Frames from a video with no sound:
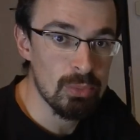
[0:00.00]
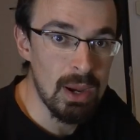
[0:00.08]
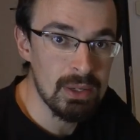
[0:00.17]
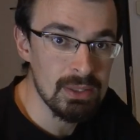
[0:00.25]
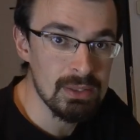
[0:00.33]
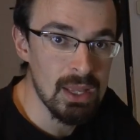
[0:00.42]

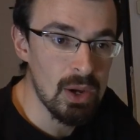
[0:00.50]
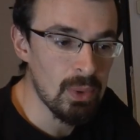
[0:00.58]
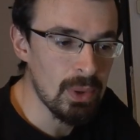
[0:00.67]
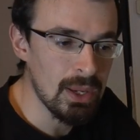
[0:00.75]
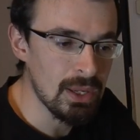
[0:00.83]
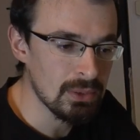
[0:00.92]
mark it
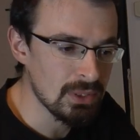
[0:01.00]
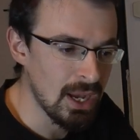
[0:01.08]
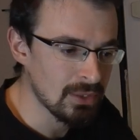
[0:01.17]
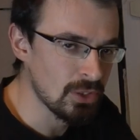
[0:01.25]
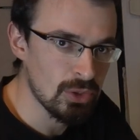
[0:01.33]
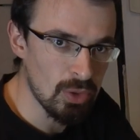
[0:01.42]
now and
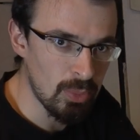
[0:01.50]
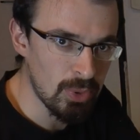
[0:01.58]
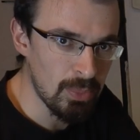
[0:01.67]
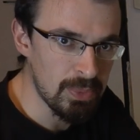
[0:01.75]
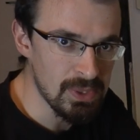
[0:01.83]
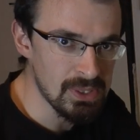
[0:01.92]
cut it to
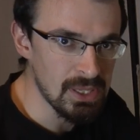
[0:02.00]
appropriate